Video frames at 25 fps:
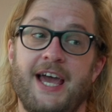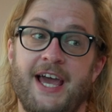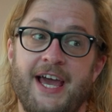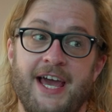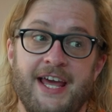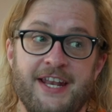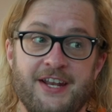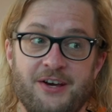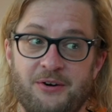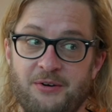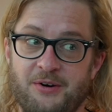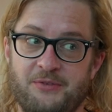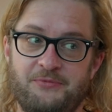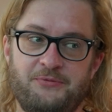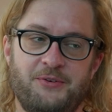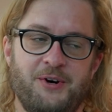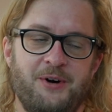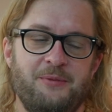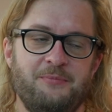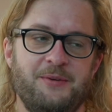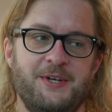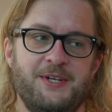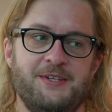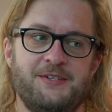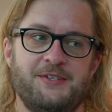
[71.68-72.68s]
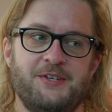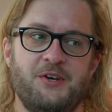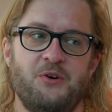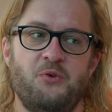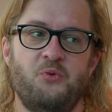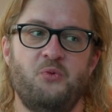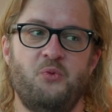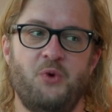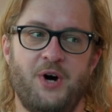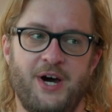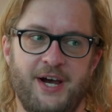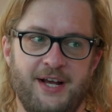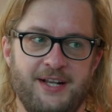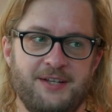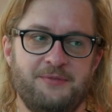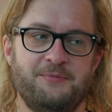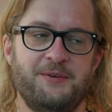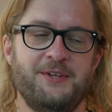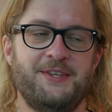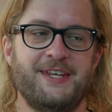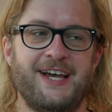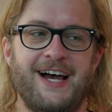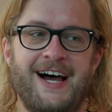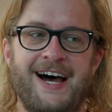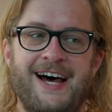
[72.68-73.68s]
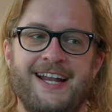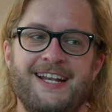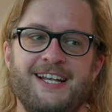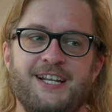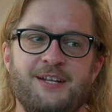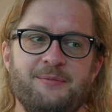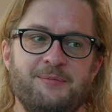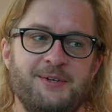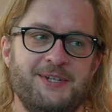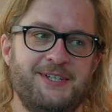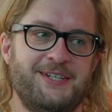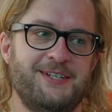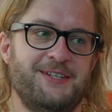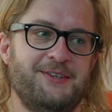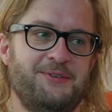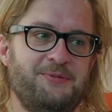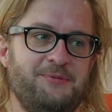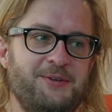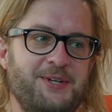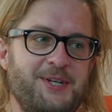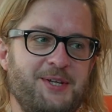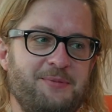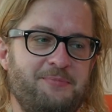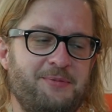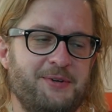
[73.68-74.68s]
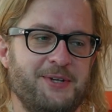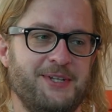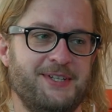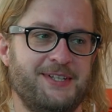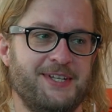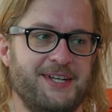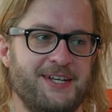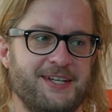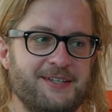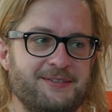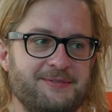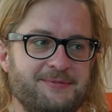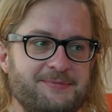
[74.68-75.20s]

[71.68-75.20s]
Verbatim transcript: and our formlings go wild with unlimited 3D printing.